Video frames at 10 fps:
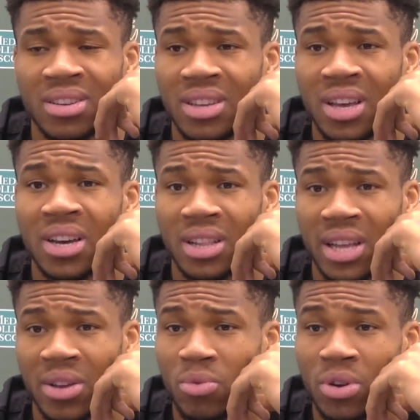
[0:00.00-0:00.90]
Yeah,
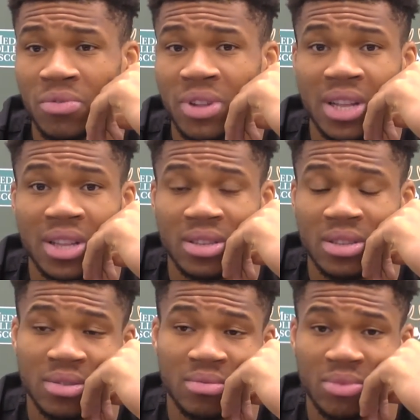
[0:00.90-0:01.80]
like what he's done
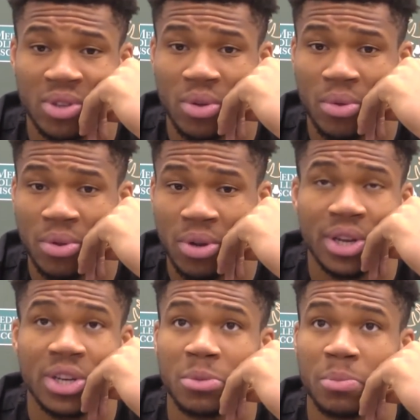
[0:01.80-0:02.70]
is you know three
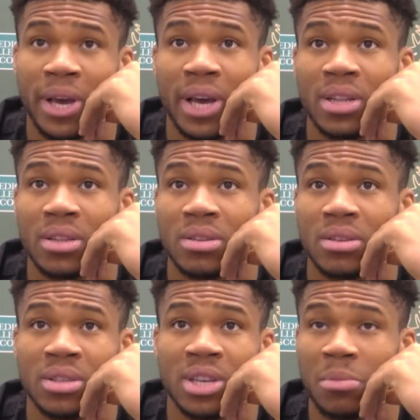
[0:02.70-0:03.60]
year span
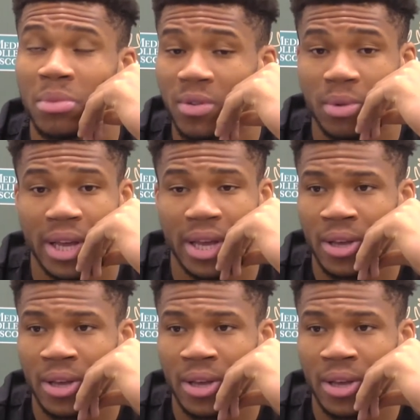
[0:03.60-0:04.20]
in Zambian like